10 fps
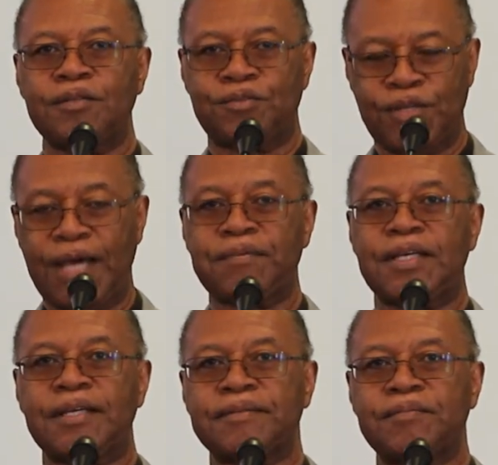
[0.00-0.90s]

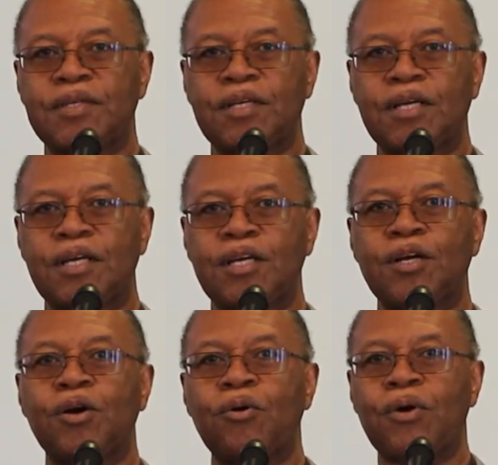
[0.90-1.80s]
traveling,
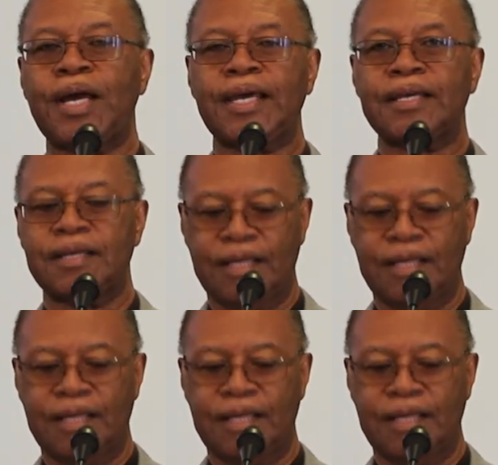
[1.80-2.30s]
going,